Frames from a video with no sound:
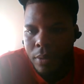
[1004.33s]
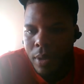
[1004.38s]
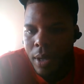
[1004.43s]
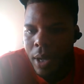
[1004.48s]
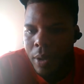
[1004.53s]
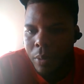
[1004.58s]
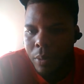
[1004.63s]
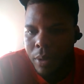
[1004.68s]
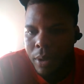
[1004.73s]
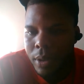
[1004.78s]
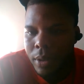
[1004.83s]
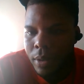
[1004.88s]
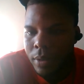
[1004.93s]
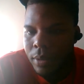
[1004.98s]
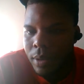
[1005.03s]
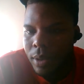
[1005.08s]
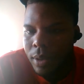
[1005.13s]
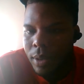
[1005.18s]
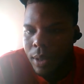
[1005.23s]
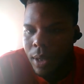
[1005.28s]
I really don't
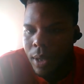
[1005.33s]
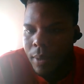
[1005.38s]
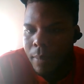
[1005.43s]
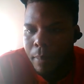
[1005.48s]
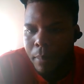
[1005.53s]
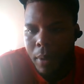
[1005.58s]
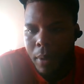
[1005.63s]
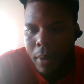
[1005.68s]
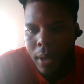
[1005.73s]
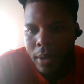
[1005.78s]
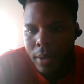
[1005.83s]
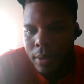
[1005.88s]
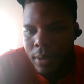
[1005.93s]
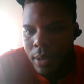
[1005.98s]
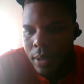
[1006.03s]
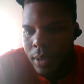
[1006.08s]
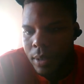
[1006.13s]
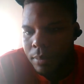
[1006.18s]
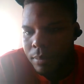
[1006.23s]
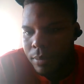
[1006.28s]
think that.
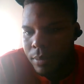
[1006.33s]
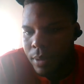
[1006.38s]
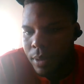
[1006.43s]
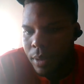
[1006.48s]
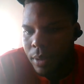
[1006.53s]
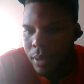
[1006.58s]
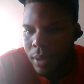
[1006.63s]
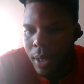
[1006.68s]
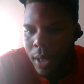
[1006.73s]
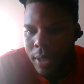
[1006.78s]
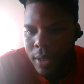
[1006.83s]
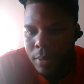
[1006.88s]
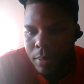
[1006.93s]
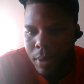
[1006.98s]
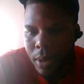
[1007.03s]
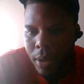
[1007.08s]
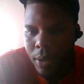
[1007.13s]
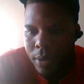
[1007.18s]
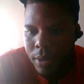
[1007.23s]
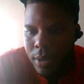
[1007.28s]
But looking at
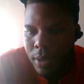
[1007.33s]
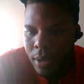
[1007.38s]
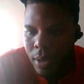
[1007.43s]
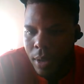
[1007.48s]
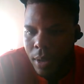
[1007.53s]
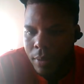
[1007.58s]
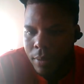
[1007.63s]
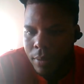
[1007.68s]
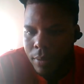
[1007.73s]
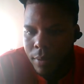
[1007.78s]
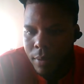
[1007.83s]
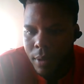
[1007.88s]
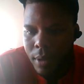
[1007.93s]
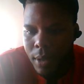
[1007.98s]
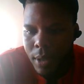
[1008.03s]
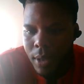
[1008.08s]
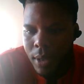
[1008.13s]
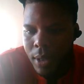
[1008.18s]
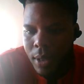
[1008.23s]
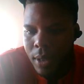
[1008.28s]
some of the other stuff,
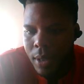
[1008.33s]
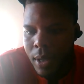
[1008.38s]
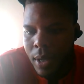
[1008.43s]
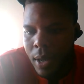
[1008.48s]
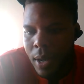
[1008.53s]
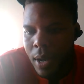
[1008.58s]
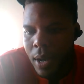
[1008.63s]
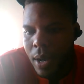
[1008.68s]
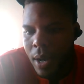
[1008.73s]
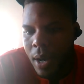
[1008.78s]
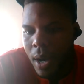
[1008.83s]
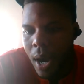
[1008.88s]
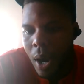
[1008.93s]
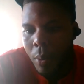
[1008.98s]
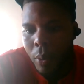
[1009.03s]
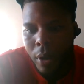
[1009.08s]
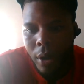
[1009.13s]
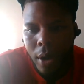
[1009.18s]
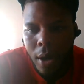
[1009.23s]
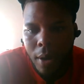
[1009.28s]

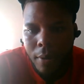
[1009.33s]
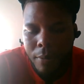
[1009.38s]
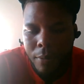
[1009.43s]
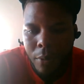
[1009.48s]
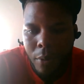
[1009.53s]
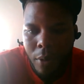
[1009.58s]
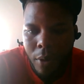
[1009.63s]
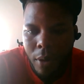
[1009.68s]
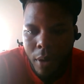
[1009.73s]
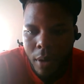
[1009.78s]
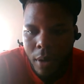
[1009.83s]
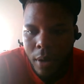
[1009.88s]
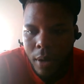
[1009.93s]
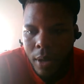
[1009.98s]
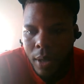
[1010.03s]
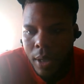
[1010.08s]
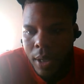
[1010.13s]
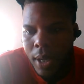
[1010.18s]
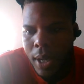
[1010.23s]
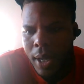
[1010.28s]
I would have gone
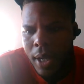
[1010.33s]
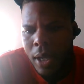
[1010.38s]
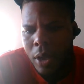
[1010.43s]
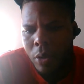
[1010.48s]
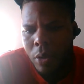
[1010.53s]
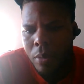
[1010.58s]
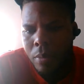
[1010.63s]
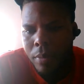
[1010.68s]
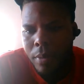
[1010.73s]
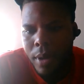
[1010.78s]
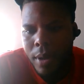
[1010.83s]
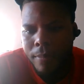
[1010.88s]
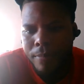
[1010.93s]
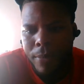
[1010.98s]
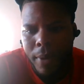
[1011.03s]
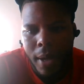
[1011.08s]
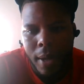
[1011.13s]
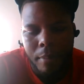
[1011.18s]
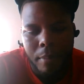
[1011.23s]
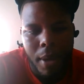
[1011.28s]
for, yeah, Ingram.
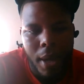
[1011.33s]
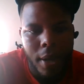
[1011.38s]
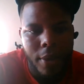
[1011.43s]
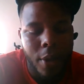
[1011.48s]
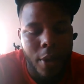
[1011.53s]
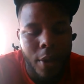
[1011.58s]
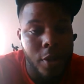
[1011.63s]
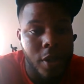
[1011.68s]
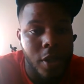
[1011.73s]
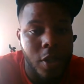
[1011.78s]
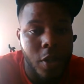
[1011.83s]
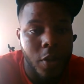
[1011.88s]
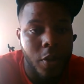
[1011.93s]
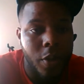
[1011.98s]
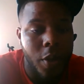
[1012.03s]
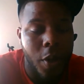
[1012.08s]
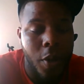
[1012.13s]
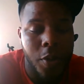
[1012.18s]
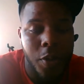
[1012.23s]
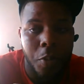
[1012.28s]
Man, there
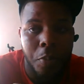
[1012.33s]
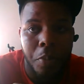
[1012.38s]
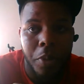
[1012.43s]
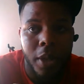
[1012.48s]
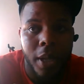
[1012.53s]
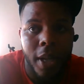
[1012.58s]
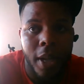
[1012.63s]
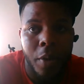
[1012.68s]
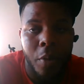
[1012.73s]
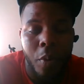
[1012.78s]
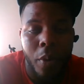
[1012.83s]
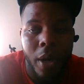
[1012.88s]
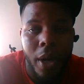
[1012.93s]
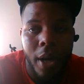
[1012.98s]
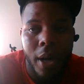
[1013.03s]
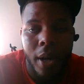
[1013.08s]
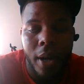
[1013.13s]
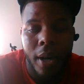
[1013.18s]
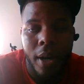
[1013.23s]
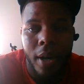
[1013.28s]
was a play
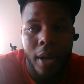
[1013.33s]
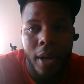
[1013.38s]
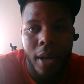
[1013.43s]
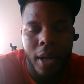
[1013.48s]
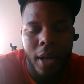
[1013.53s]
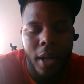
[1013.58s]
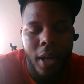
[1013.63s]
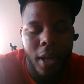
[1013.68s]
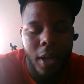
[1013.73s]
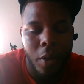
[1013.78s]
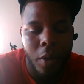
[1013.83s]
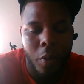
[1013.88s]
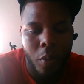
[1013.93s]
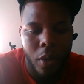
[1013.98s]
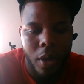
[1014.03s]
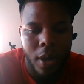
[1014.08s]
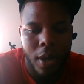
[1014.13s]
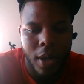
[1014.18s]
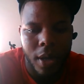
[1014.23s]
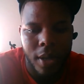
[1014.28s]
where it
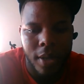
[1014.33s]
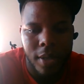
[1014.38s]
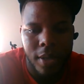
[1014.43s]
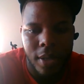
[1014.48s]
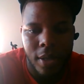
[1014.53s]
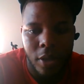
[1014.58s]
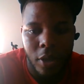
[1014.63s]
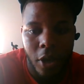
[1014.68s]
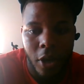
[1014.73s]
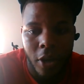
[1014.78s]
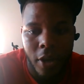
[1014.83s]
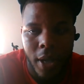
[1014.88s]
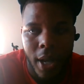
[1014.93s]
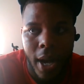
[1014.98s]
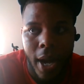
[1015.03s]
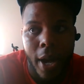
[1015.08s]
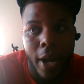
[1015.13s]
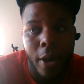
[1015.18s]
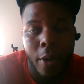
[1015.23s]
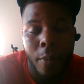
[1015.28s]
was 3rd
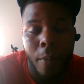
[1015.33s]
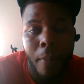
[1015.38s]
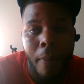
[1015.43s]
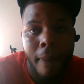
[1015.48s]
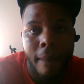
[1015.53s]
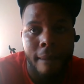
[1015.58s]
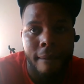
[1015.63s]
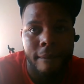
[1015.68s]
down.